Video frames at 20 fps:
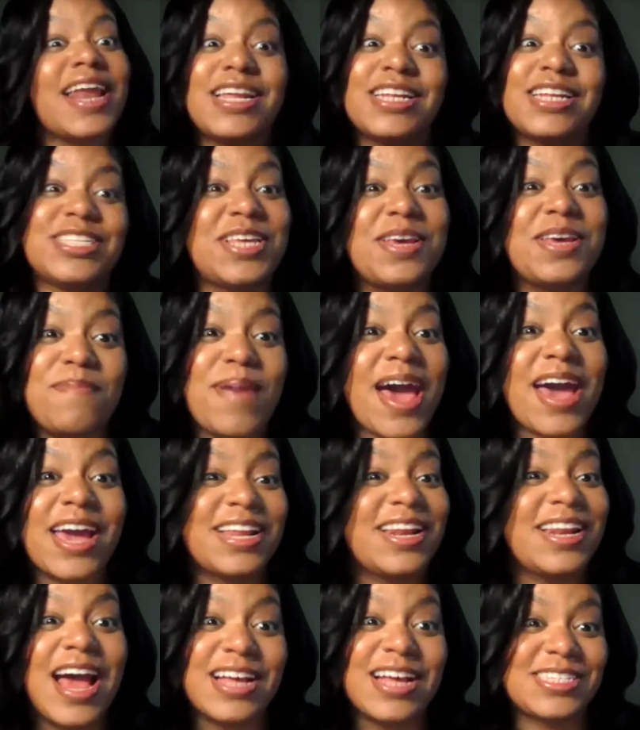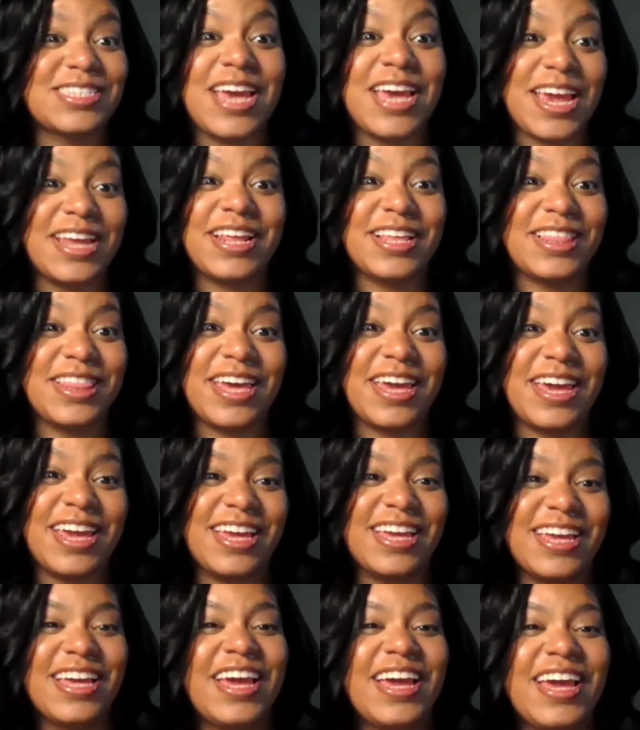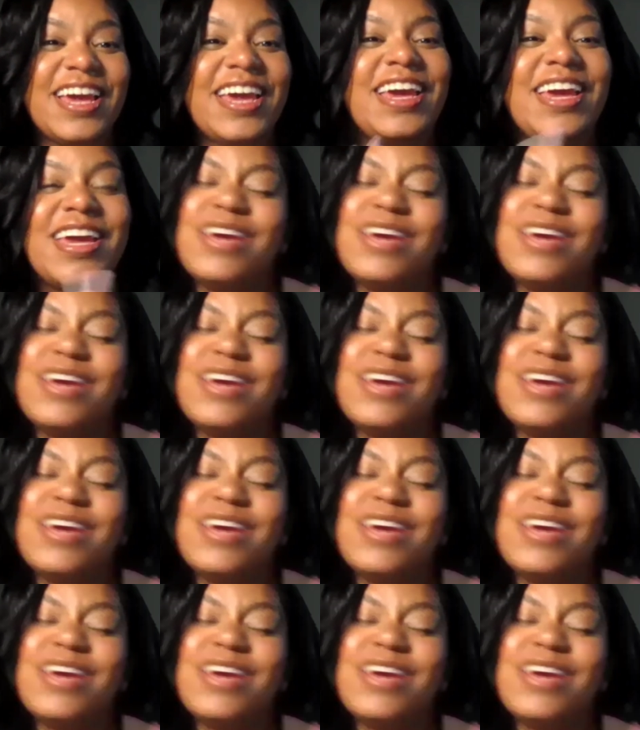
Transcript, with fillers: didn't sit back and not say anything. Yeah, yeah.